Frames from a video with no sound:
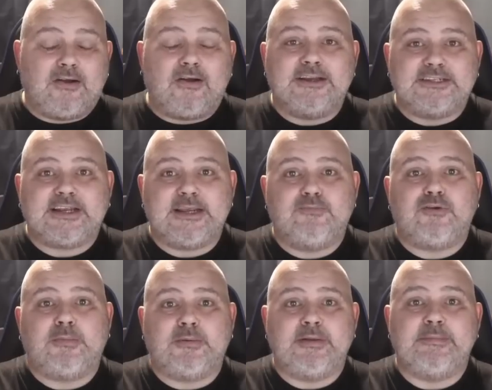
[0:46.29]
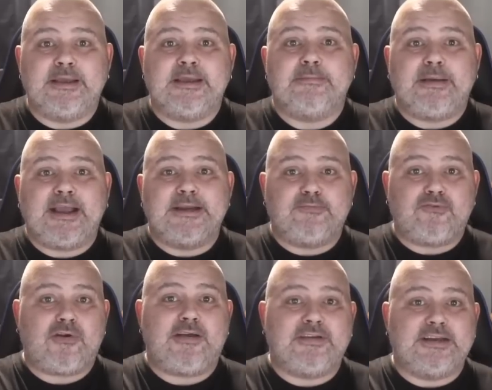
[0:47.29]
I say probably being paid
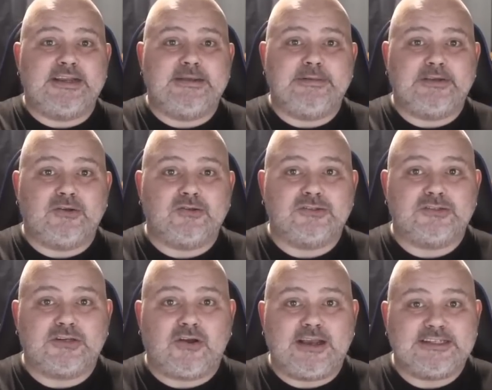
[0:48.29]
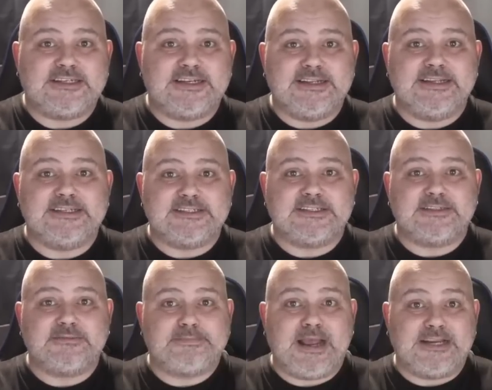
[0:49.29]
privately because I see this
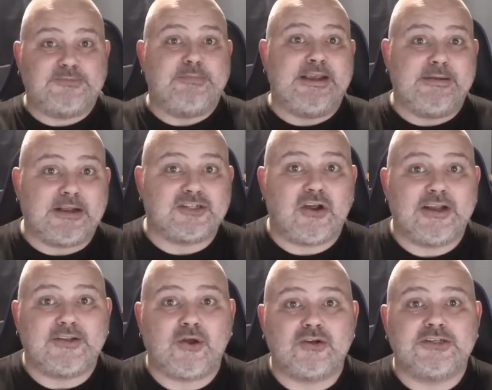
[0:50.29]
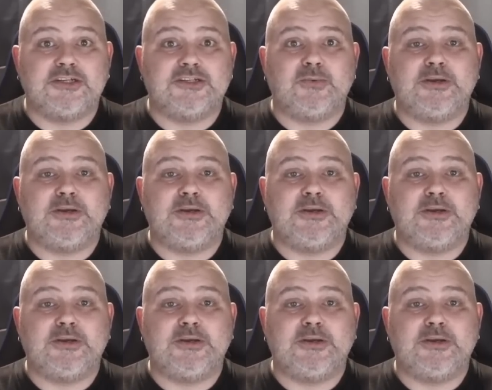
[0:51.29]
as being much like doctors.